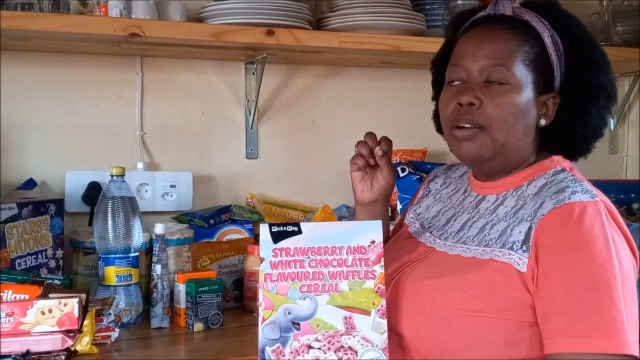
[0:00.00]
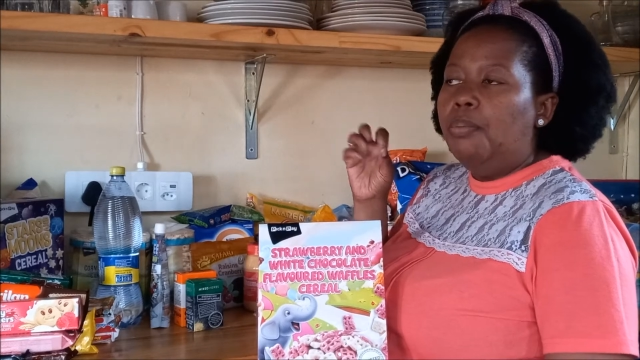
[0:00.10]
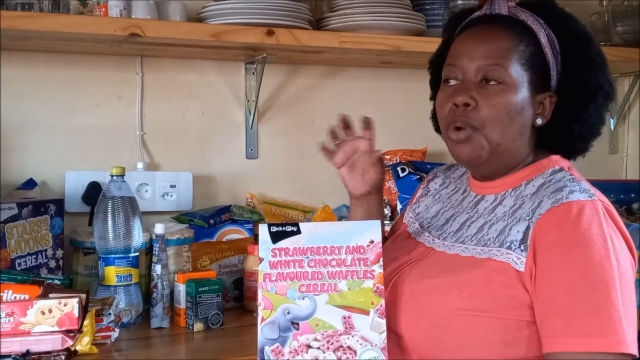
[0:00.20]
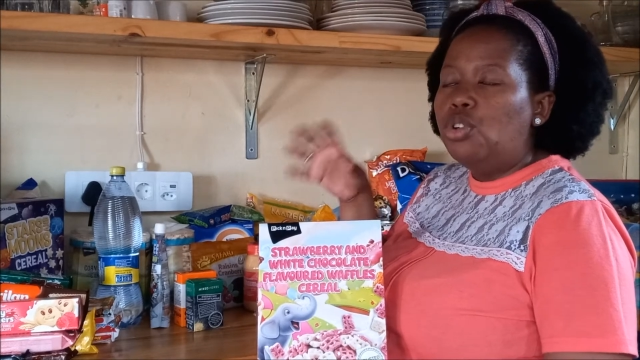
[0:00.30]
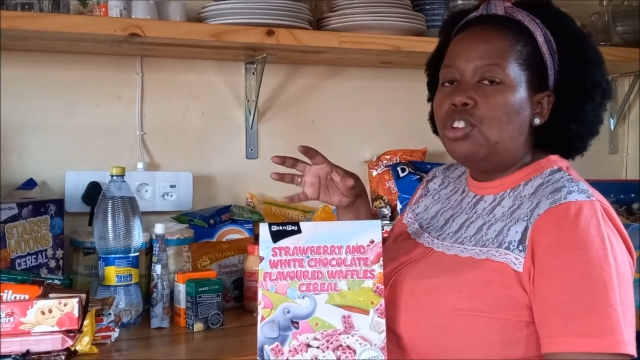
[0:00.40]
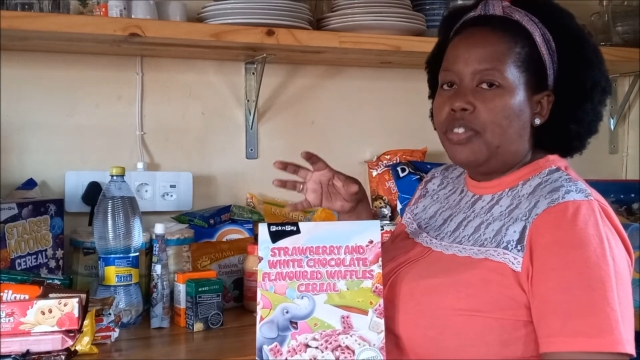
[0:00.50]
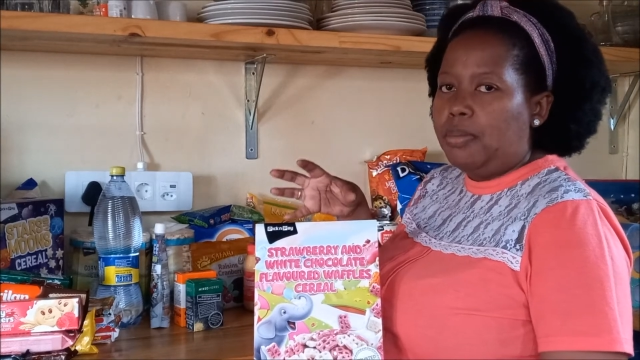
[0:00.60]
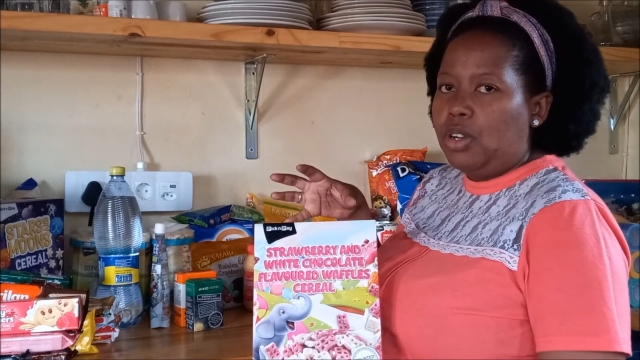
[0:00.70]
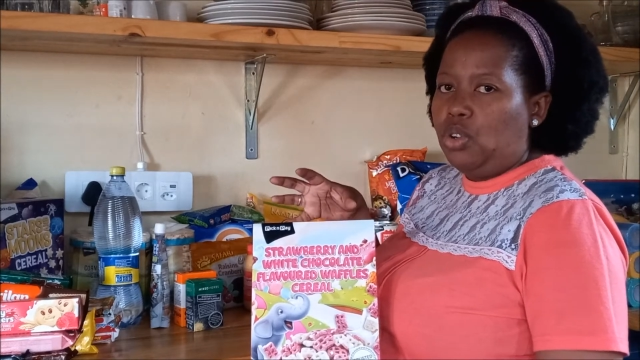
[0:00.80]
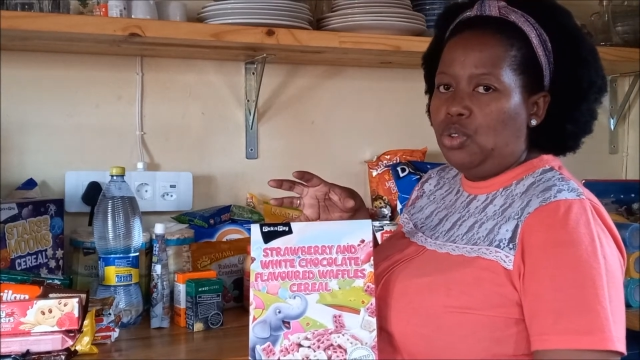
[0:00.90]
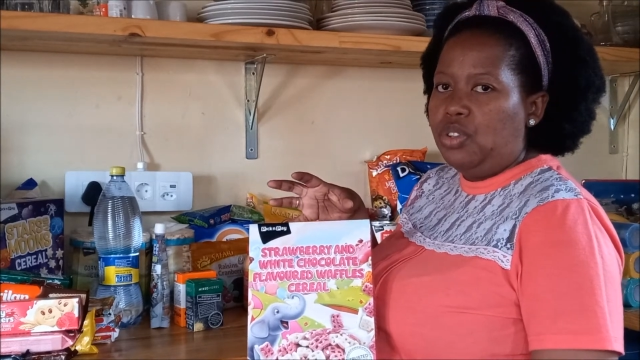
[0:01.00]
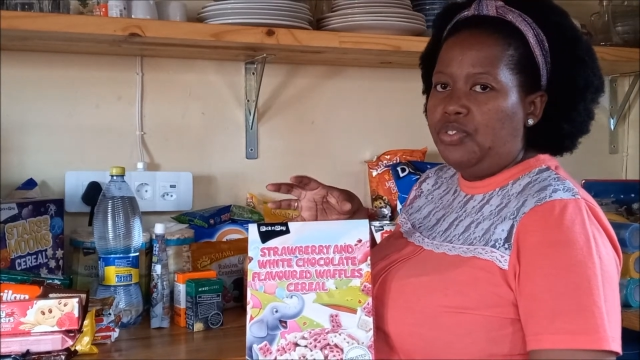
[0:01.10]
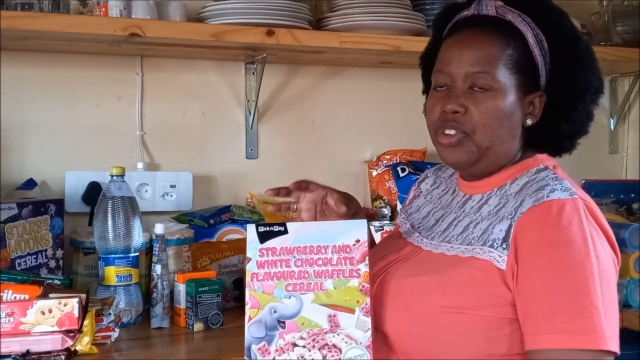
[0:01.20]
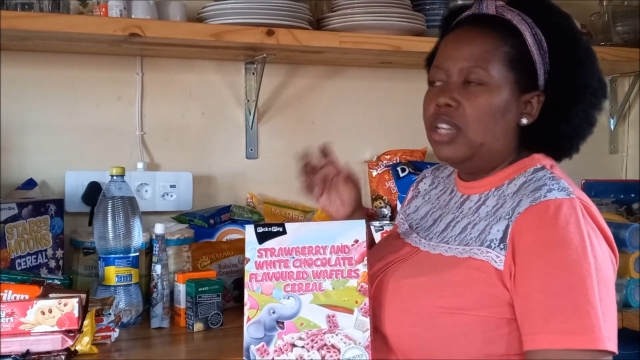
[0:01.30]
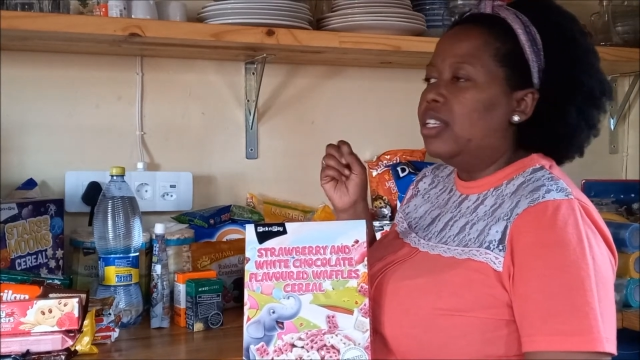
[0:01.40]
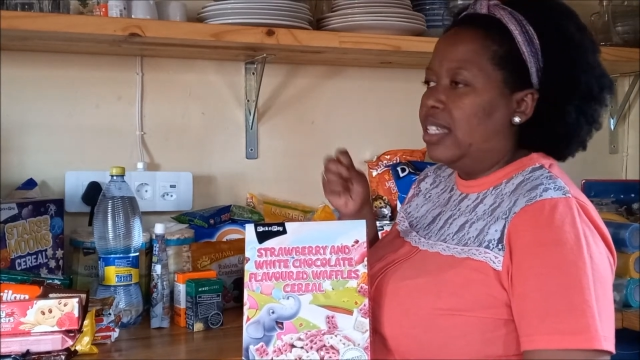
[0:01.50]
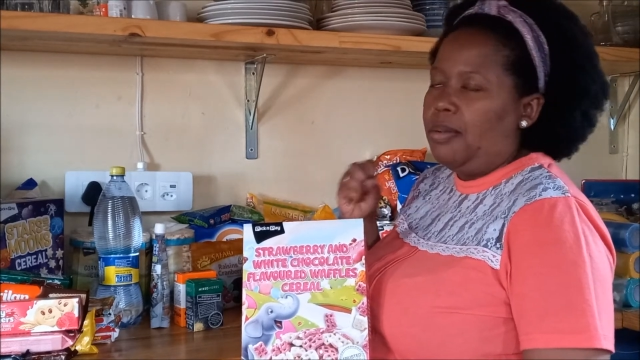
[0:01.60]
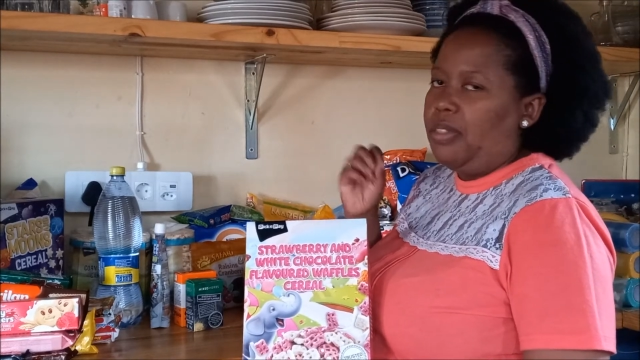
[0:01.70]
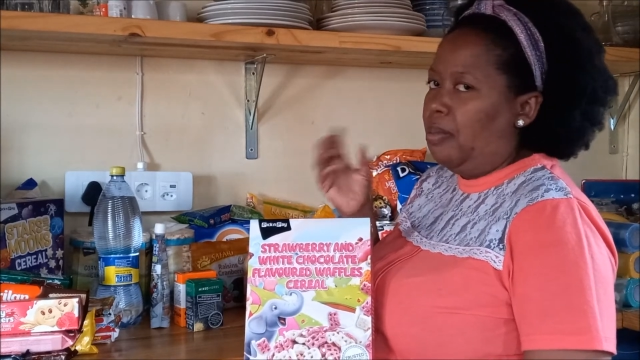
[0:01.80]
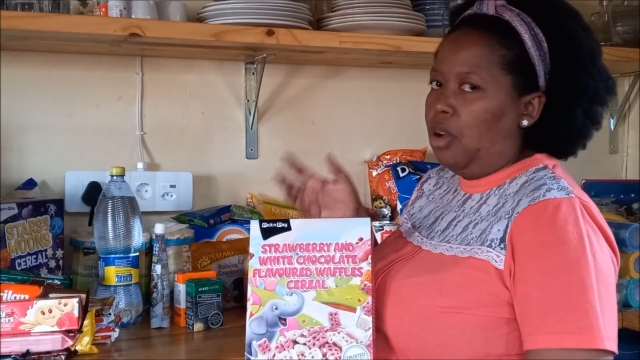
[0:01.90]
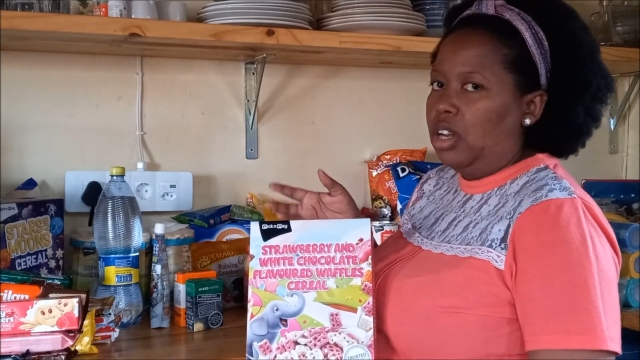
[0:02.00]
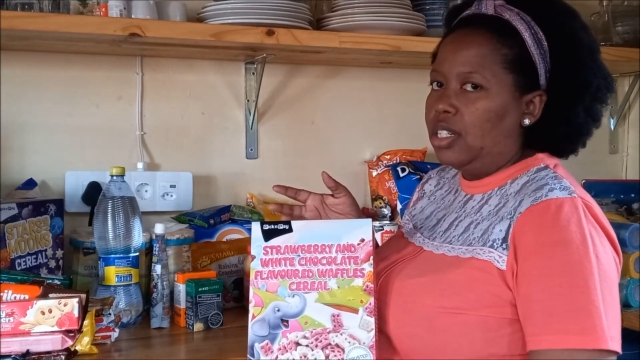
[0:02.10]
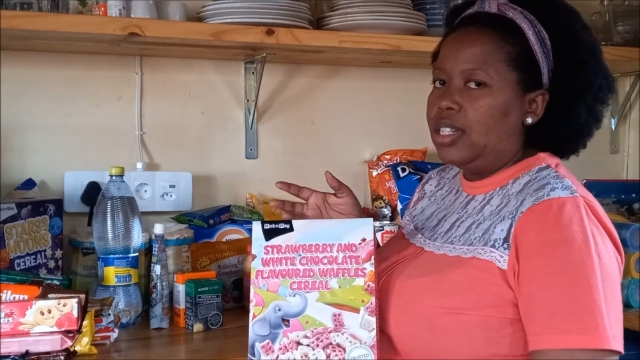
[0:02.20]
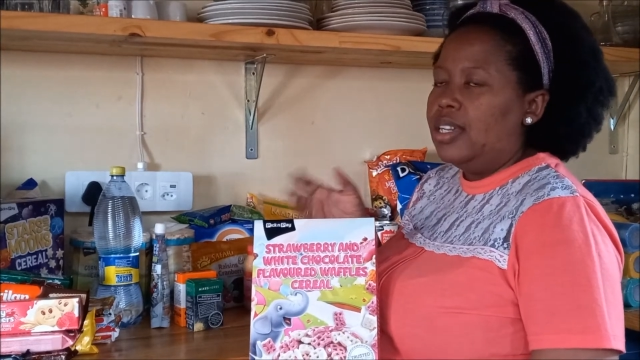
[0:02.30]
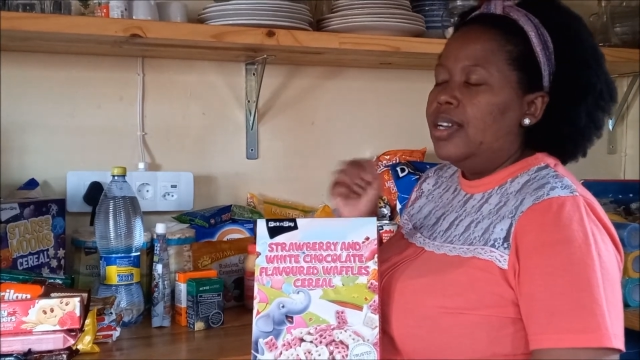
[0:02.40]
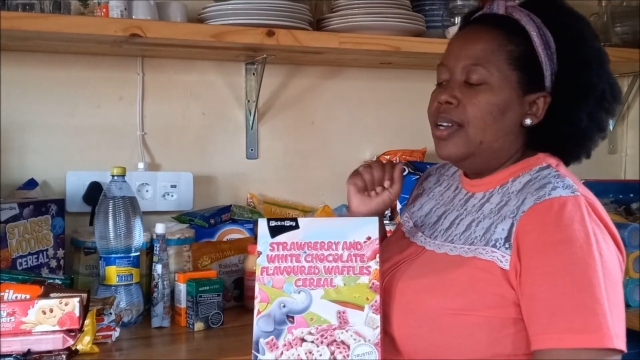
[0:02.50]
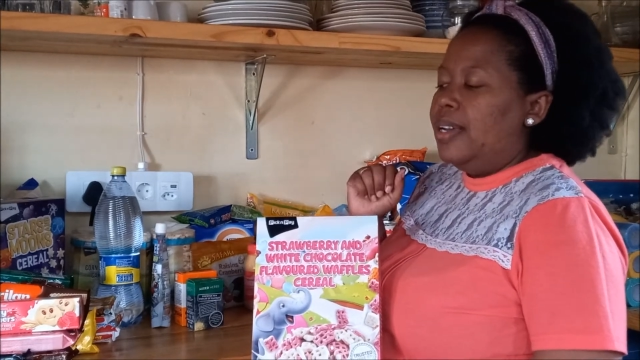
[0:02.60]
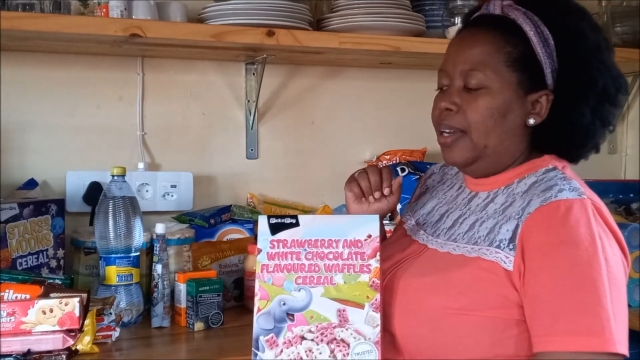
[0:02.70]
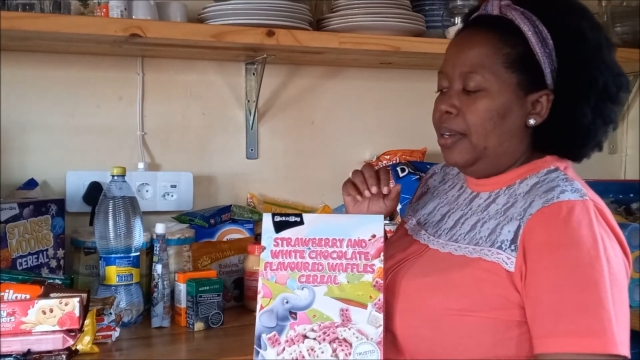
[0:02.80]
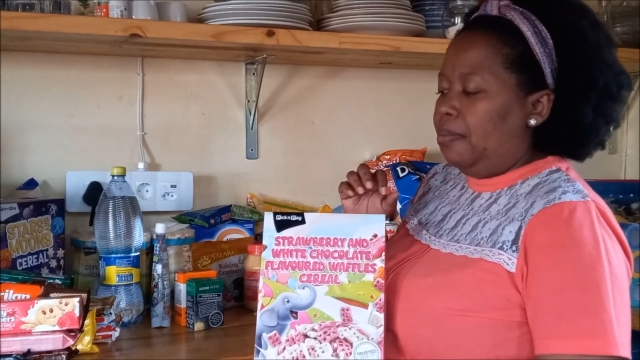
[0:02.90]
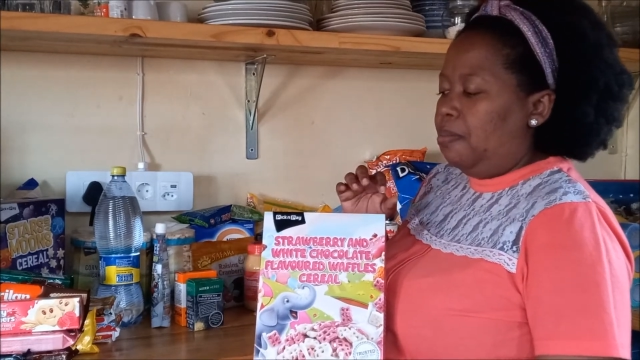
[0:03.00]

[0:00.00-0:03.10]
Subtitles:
Most of them are gluten free and some of them aren't,